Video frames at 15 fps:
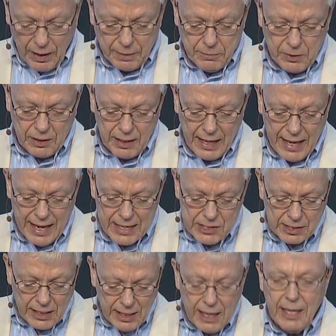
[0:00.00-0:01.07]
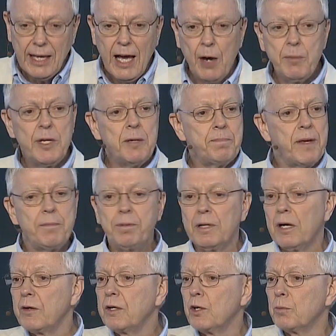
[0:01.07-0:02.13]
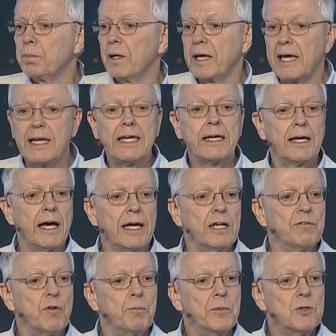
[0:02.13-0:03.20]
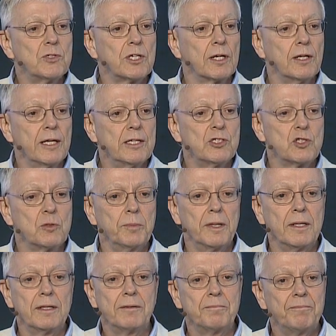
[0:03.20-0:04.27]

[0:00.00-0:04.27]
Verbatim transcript: I'm going to ask, how many people out here play any kind of a musical instrument?